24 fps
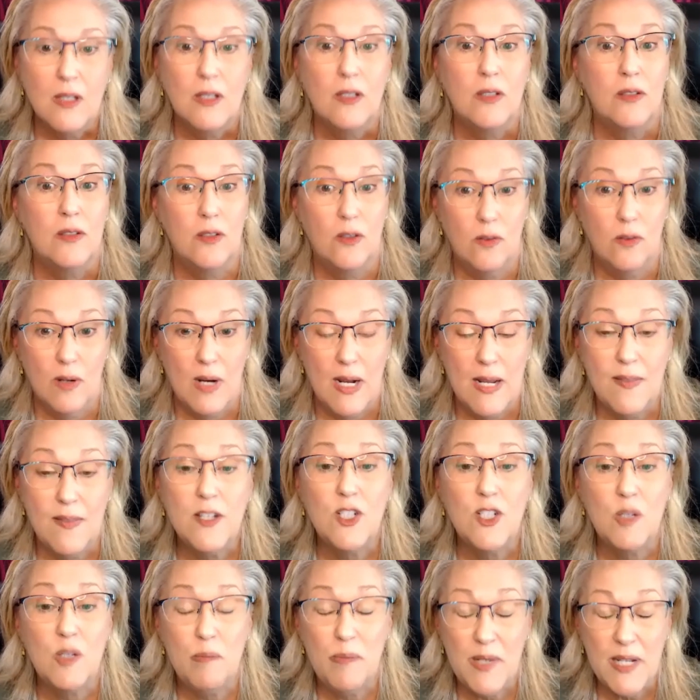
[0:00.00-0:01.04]
Great. They
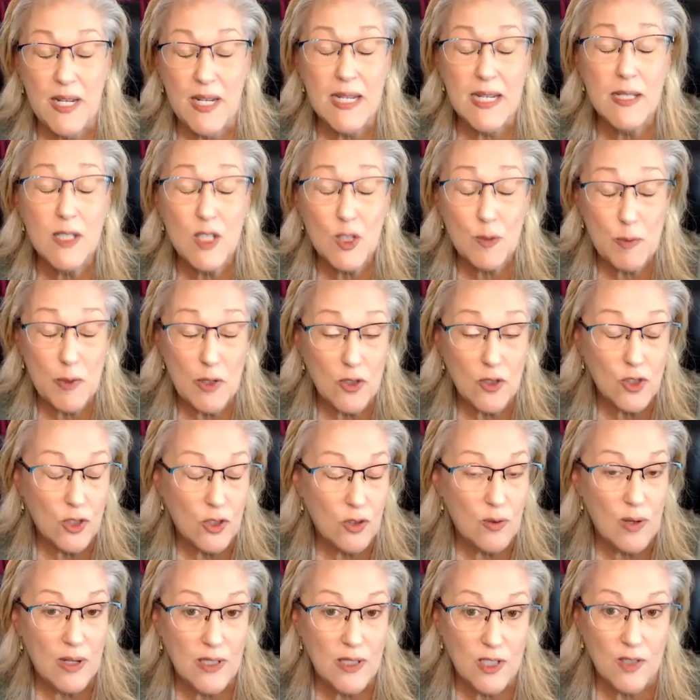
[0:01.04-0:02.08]
should be in spiritual
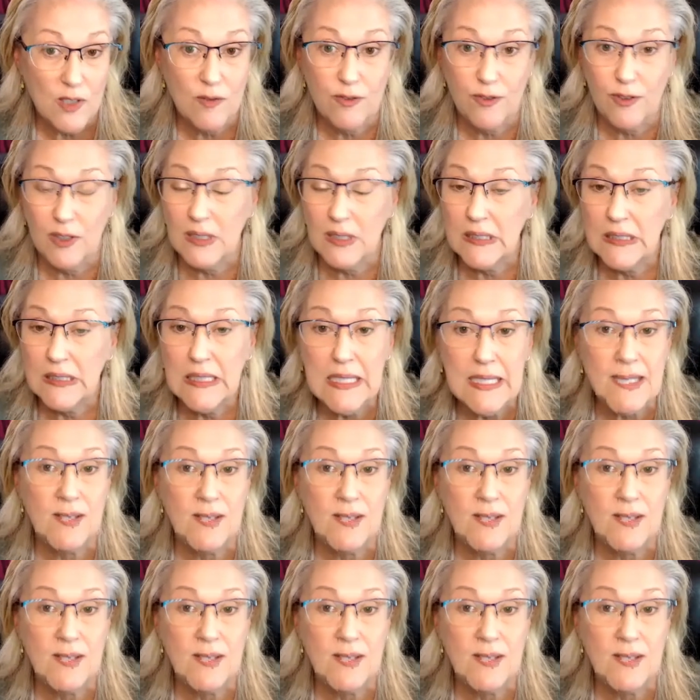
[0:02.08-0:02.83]
direction for at least